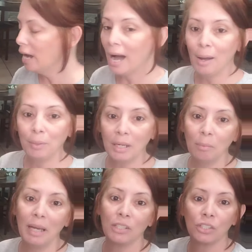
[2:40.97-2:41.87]
I'm gonna
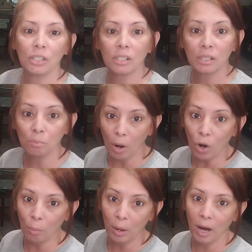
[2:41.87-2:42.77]
make just a
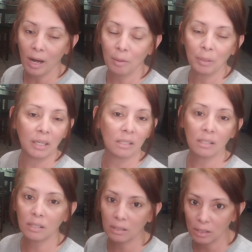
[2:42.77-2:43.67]
small pot because,